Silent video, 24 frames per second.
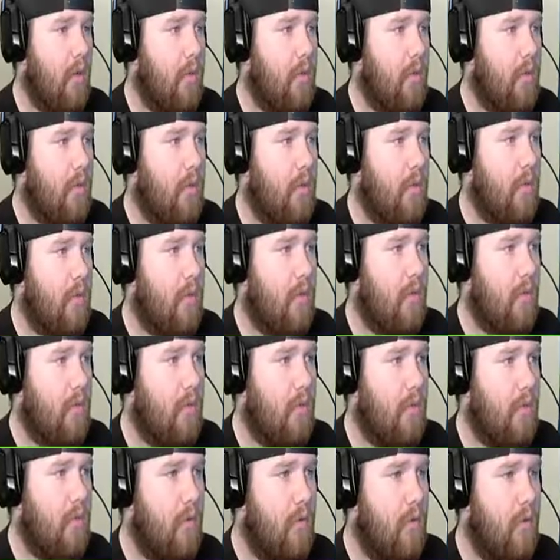
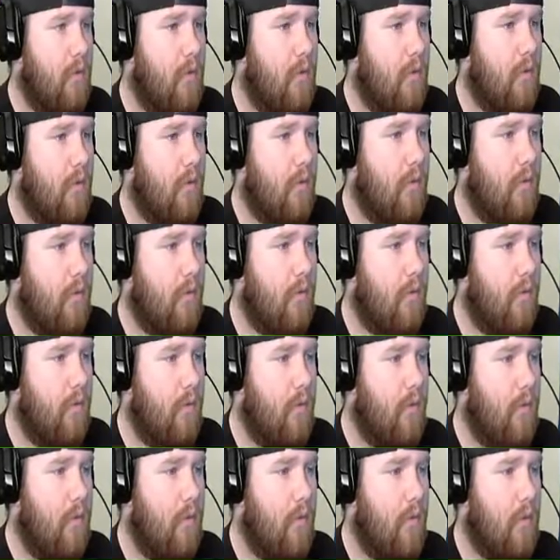
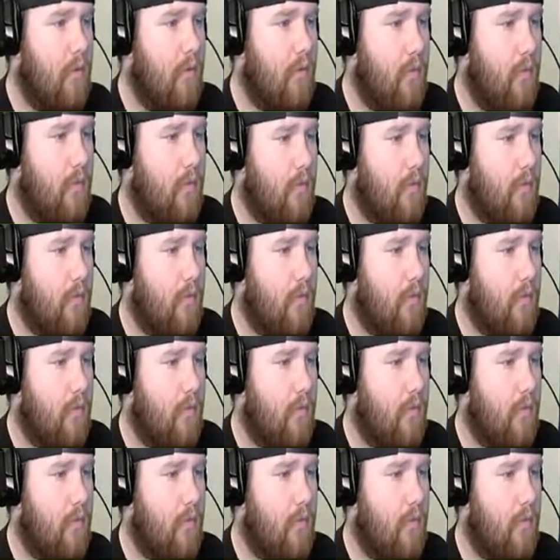(silence)